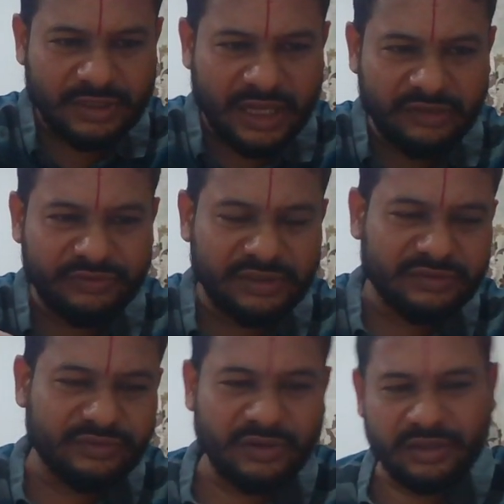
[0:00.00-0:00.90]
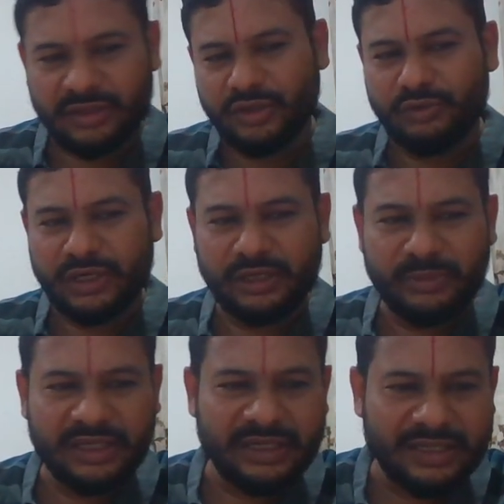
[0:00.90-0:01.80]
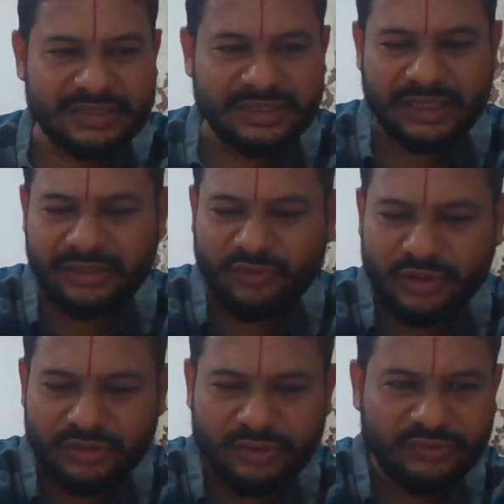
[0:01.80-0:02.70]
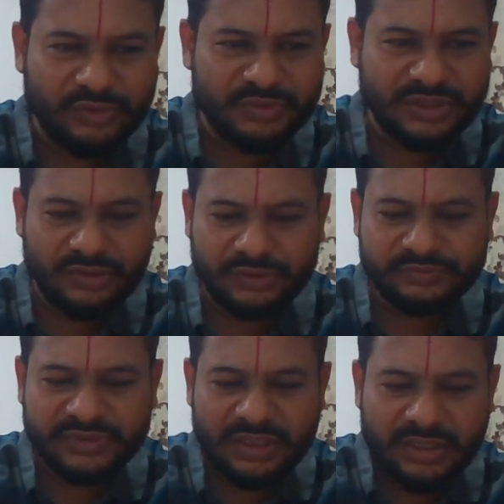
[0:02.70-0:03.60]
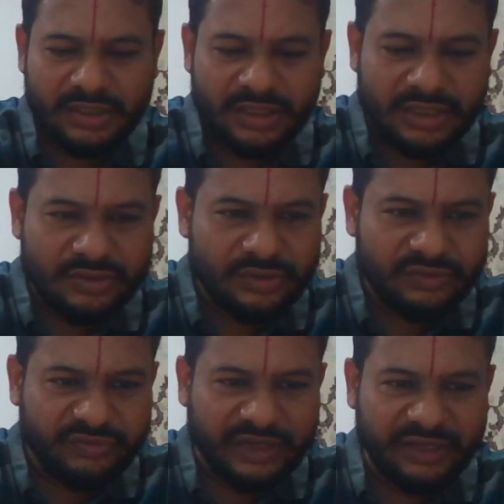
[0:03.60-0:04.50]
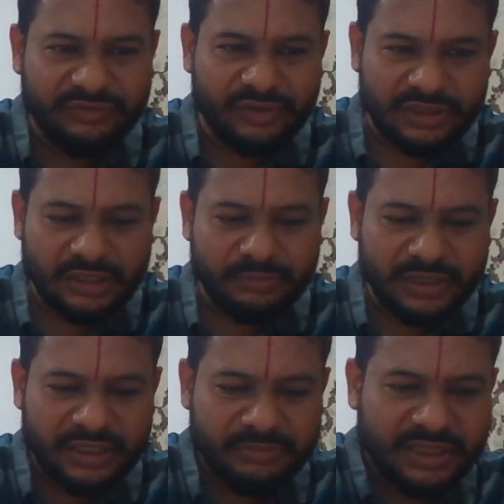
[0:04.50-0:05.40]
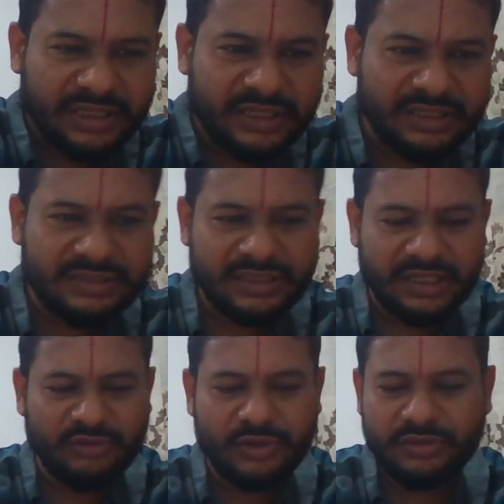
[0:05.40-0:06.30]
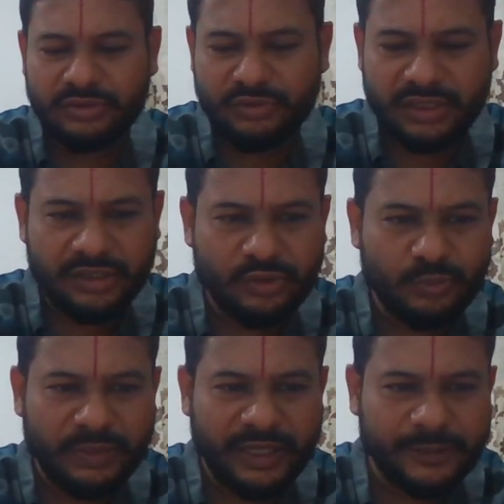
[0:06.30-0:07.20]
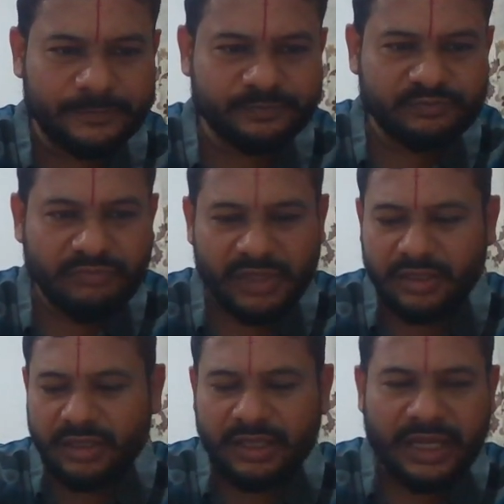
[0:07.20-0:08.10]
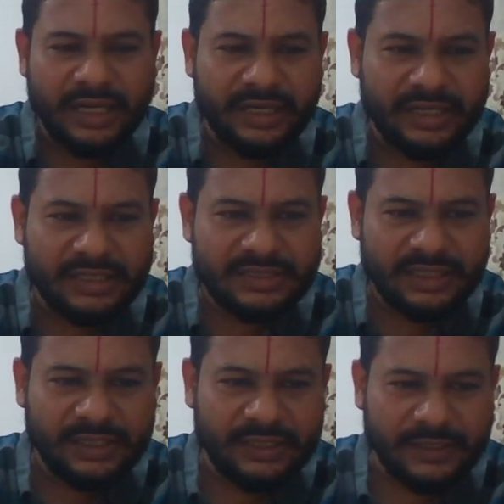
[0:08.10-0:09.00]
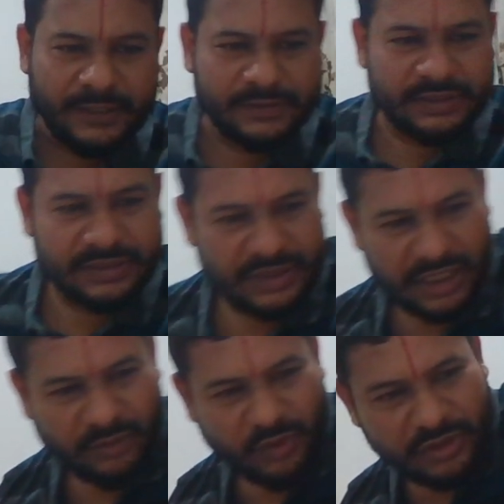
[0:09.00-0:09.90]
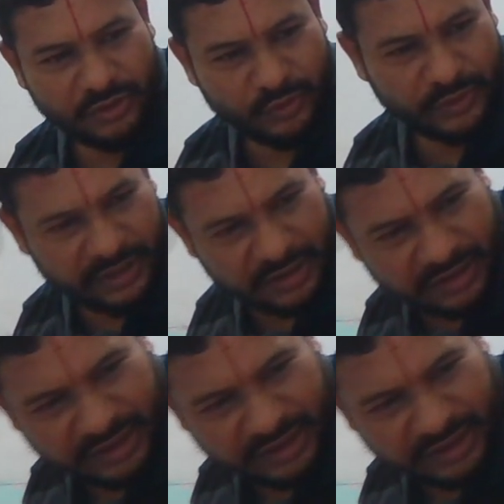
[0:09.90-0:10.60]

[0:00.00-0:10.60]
hyphen for lower limit, let us say I want to do from 0, control 5 for the upper limit, let us say I want to do till 2 pi, and let us say this is I want to do it